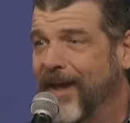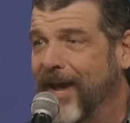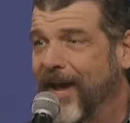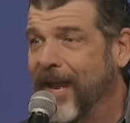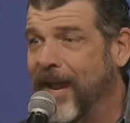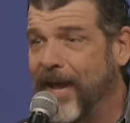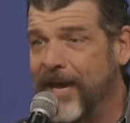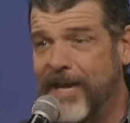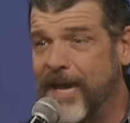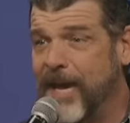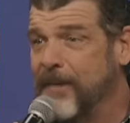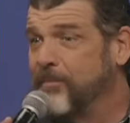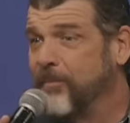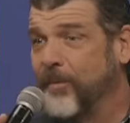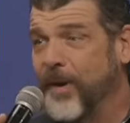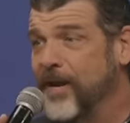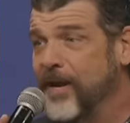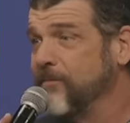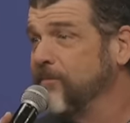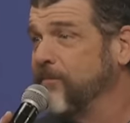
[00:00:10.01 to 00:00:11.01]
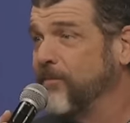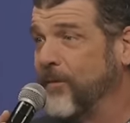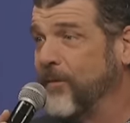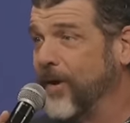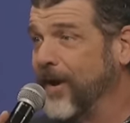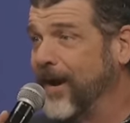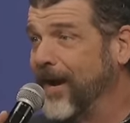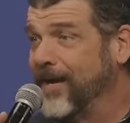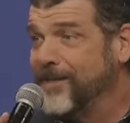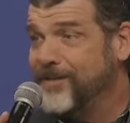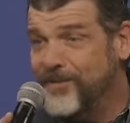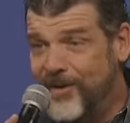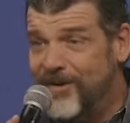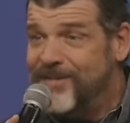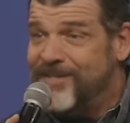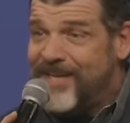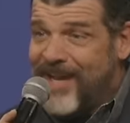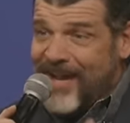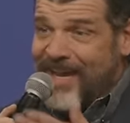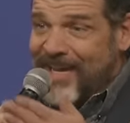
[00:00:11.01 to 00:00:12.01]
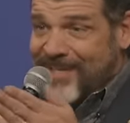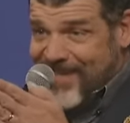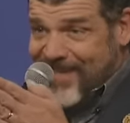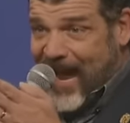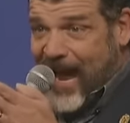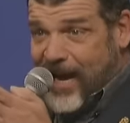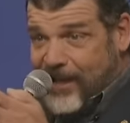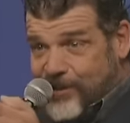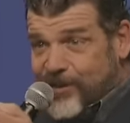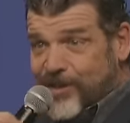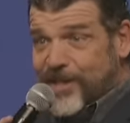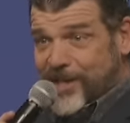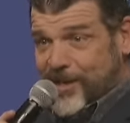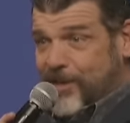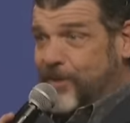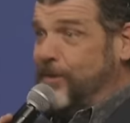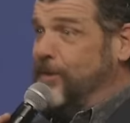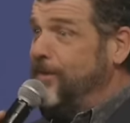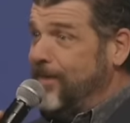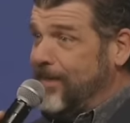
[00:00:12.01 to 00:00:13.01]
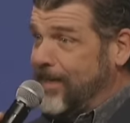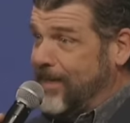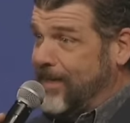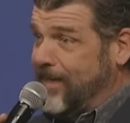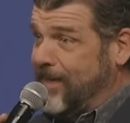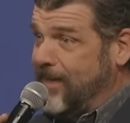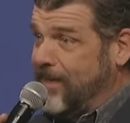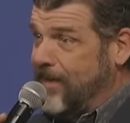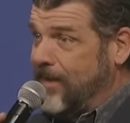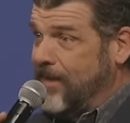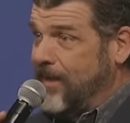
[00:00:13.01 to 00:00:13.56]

And I kept waiting for it. And it turns out he's actually good